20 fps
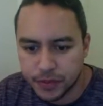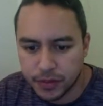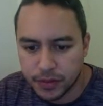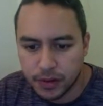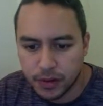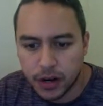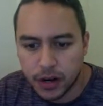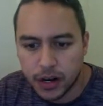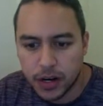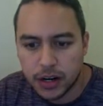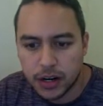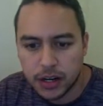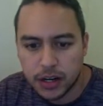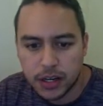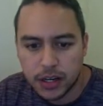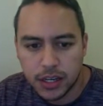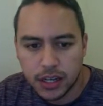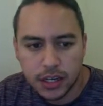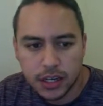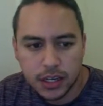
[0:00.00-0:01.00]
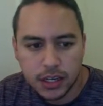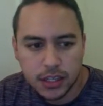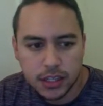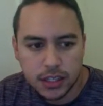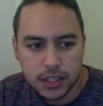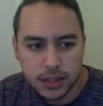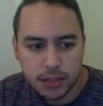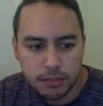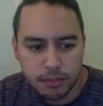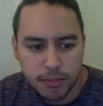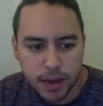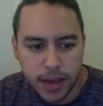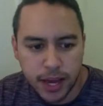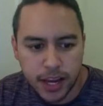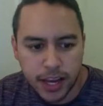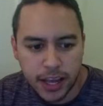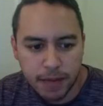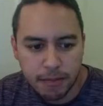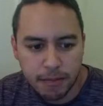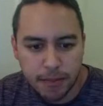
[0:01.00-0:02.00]
where is the
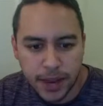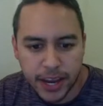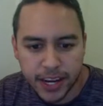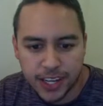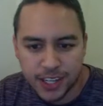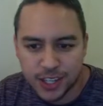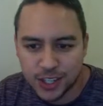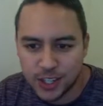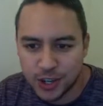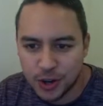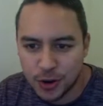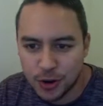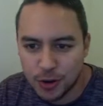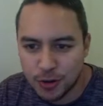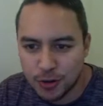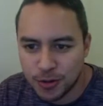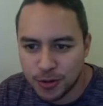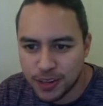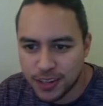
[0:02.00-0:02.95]
LA Baked Show?